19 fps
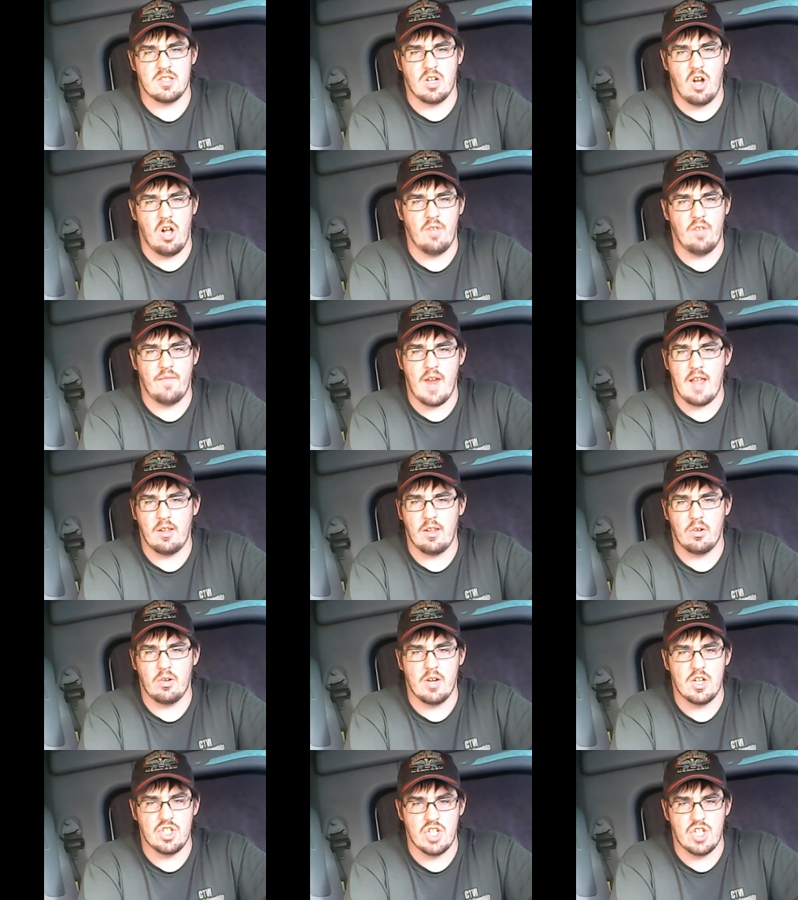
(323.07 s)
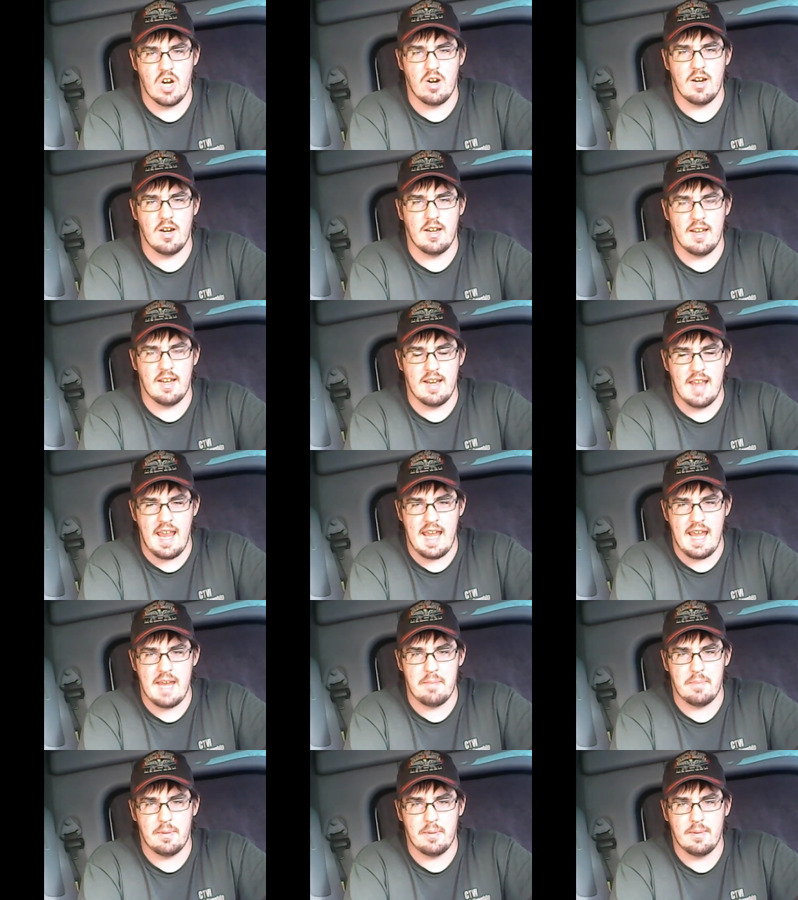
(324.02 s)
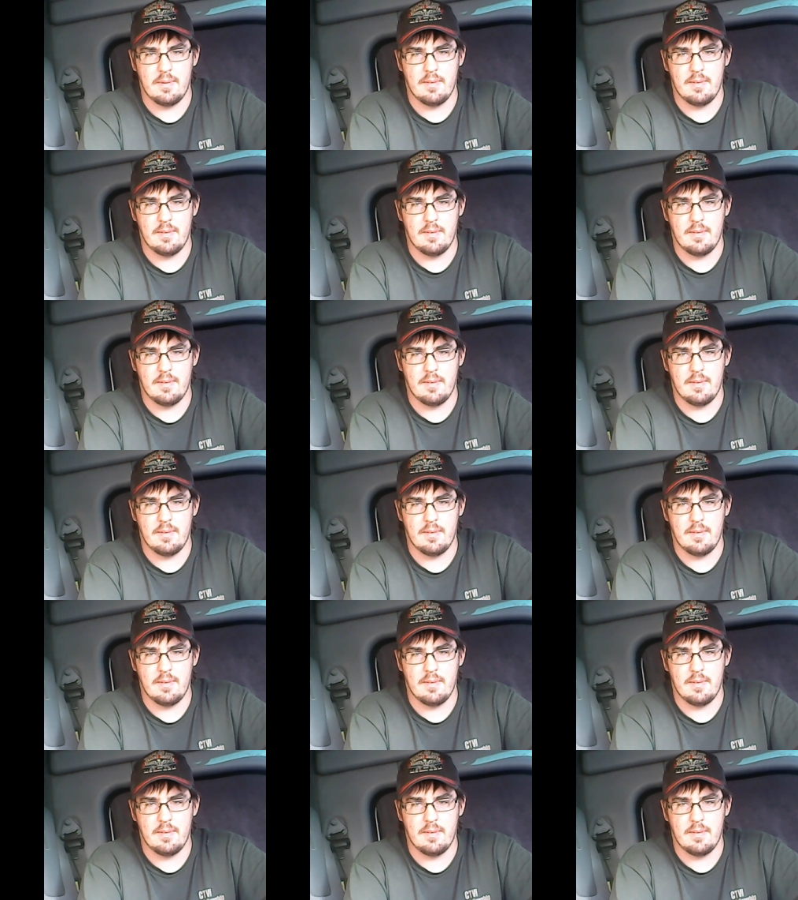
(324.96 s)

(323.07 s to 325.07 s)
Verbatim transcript: call Valerie Jarrett an ape,